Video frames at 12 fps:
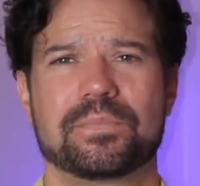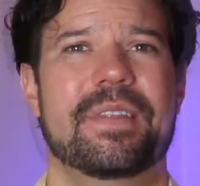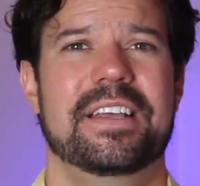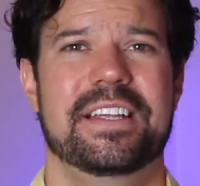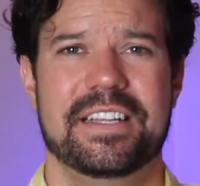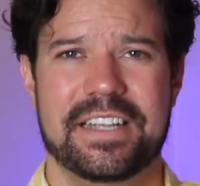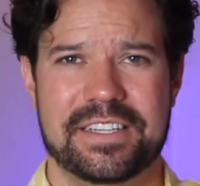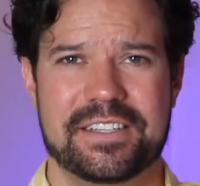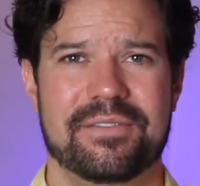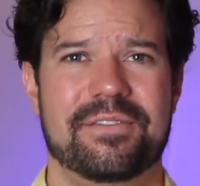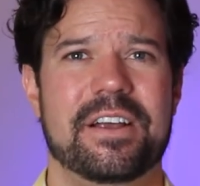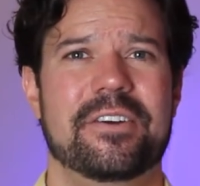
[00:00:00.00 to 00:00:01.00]
It's
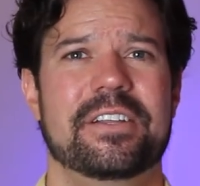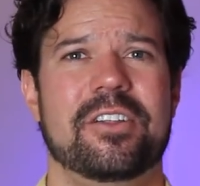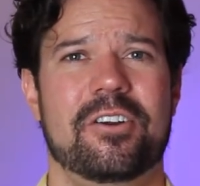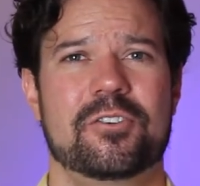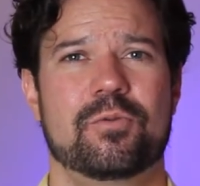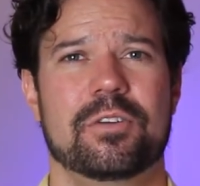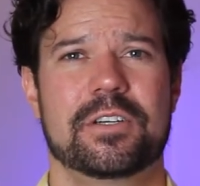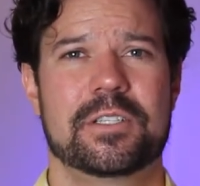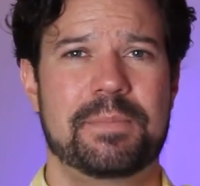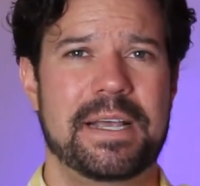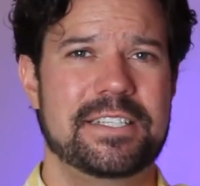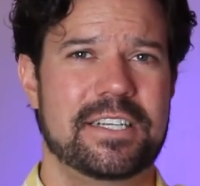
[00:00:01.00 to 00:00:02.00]
a very large world.
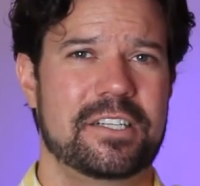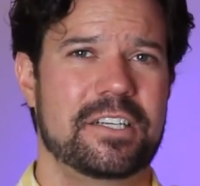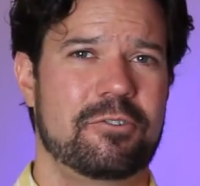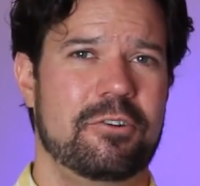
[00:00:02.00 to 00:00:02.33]
It's basically